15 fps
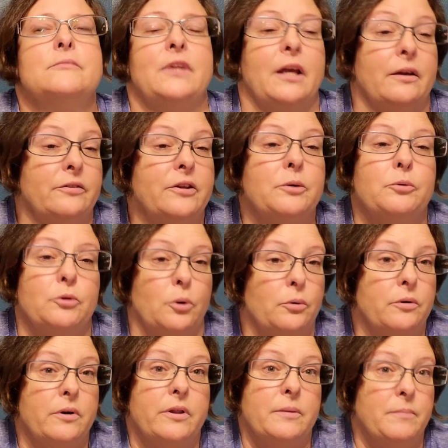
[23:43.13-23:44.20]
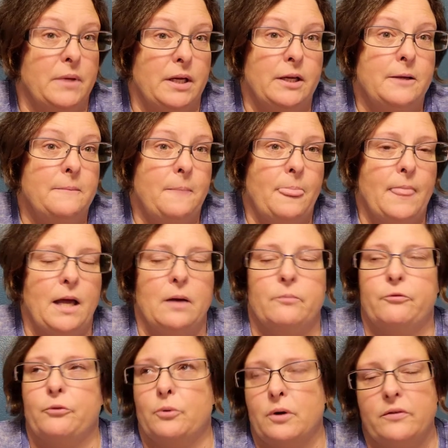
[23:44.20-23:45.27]
Yes, he was older than me. I'm
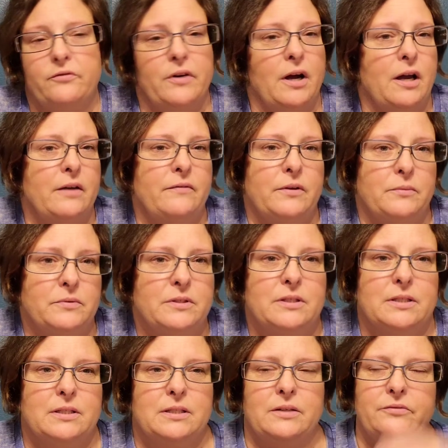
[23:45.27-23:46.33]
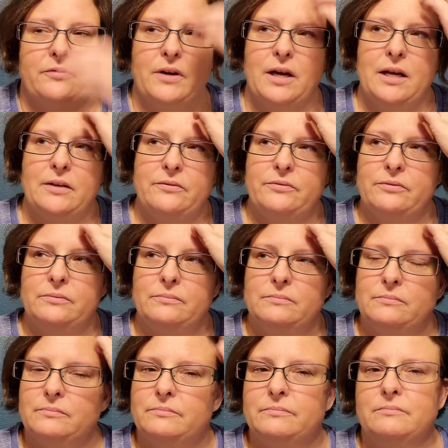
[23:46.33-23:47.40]
45. He was 65.
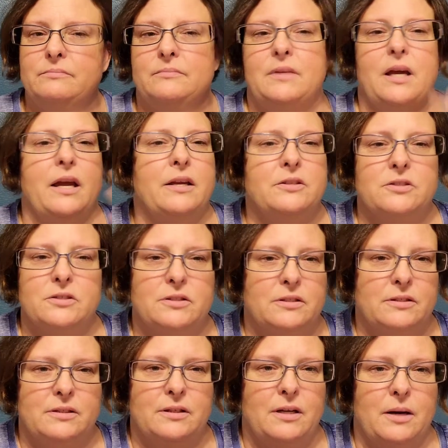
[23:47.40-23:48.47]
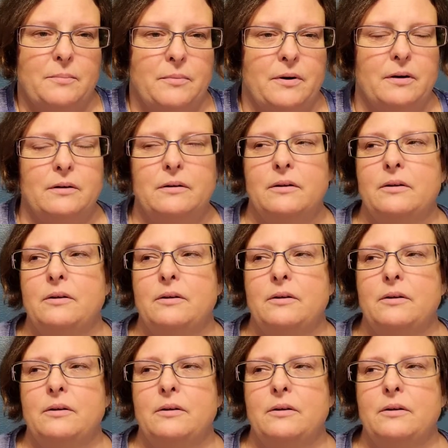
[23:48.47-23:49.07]
Age is just a number,